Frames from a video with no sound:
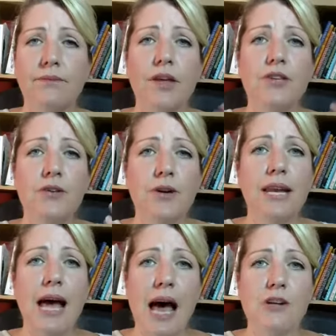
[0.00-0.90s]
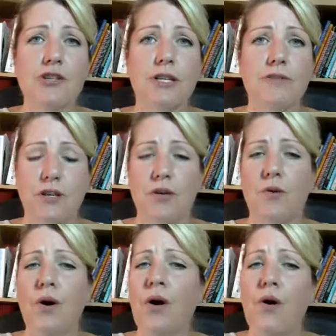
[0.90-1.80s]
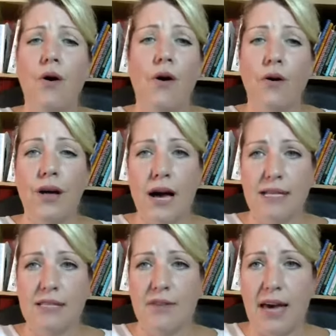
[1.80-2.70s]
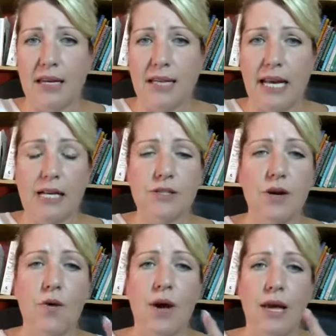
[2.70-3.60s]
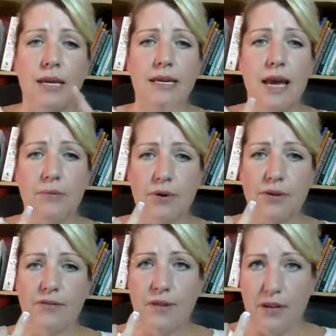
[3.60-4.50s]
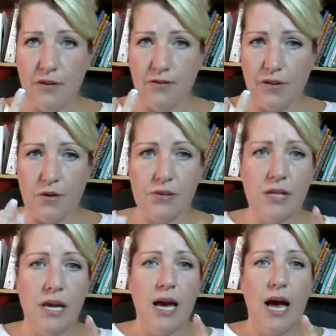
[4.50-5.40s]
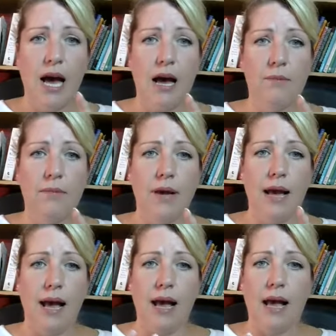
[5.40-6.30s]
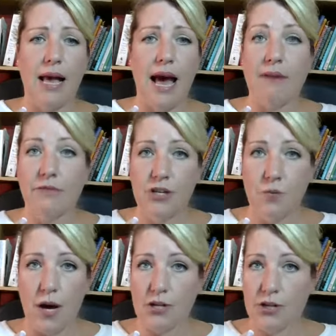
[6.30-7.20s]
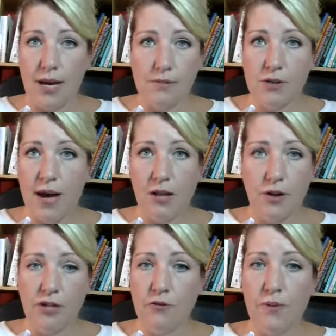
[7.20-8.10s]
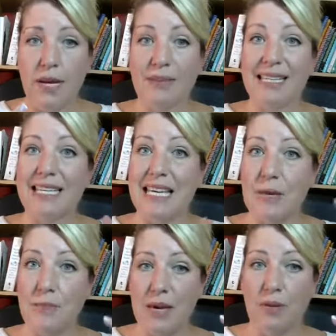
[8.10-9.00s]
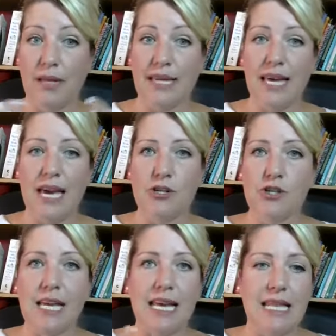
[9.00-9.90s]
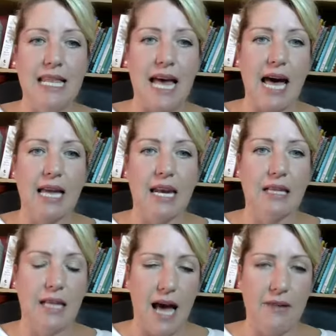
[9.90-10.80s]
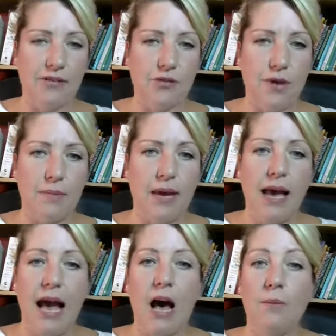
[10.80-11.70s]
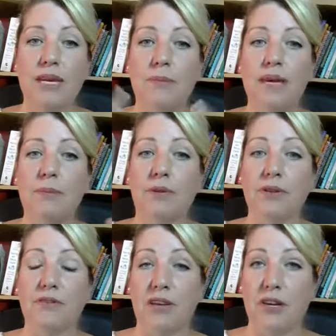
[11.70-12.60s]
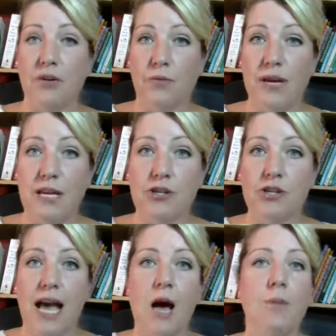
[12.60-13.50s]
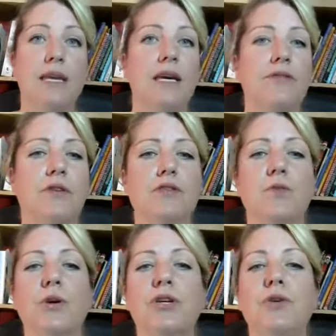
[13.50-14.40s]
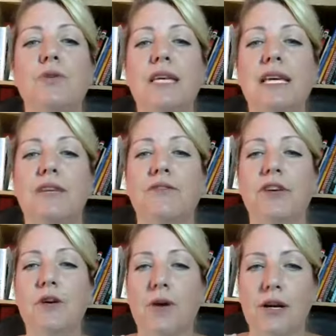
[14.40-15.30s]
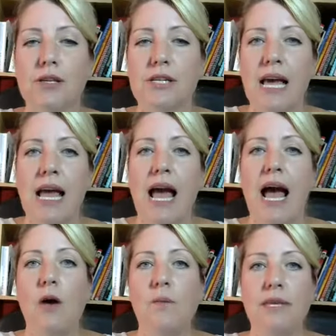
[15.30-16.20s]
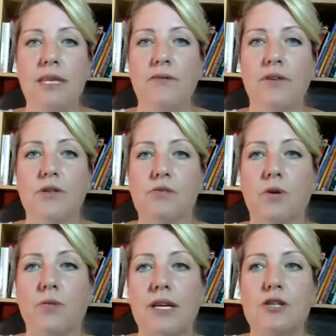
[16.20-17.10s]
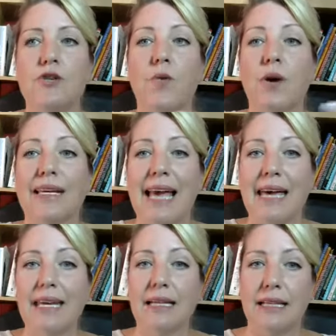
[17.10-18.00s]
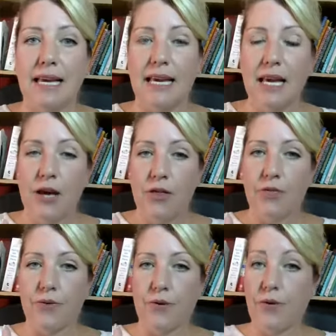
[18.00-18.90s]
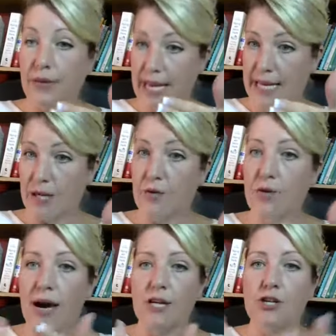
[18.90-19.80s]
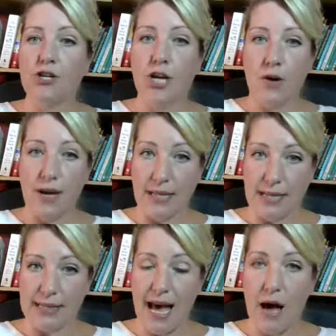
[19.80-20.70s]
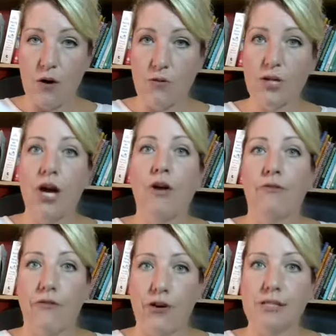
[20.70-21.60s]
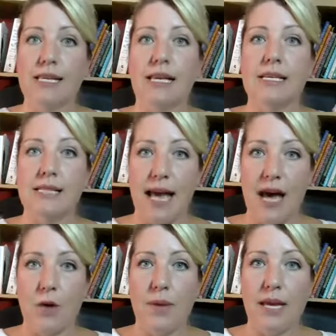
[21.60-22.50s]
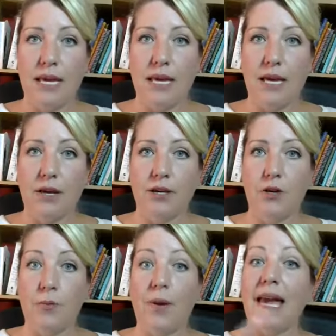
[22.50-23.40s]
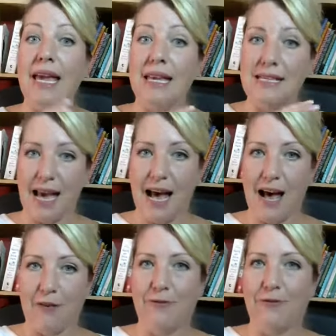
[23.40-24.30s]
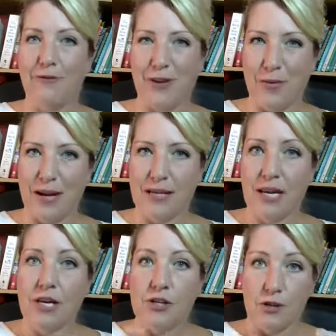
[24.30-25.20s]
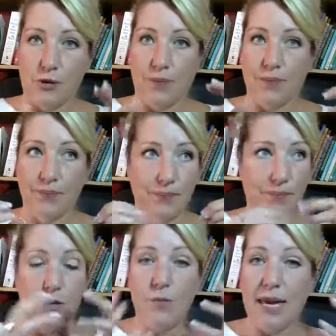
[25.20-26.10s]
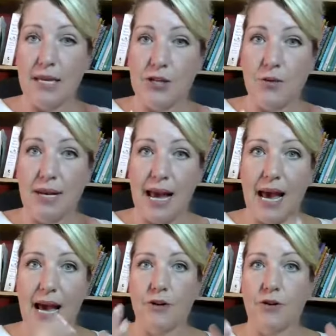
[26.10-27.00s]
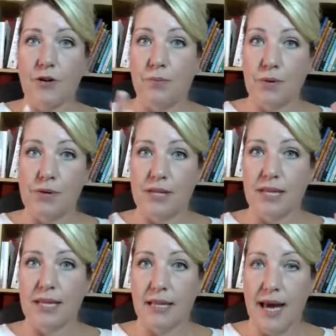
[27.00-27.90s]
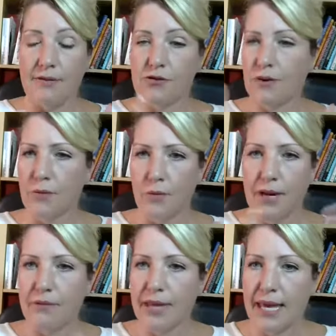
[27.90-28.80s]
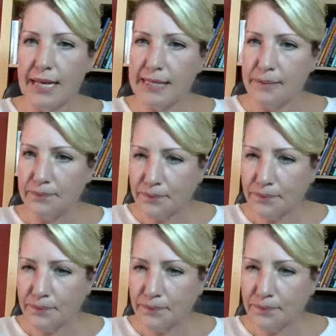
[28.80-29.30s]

you can actually view all kinds of analytics. So number of video views, average watch time, so how long you've been able to keep people engaged in that live stream, how many people the video reached, how many of those were unique viewers, how many of those were reached organically through, like you guys sharing this out, versus how many you paid to have view it. So you made into an ad or you boosted the live stream or whatever that is.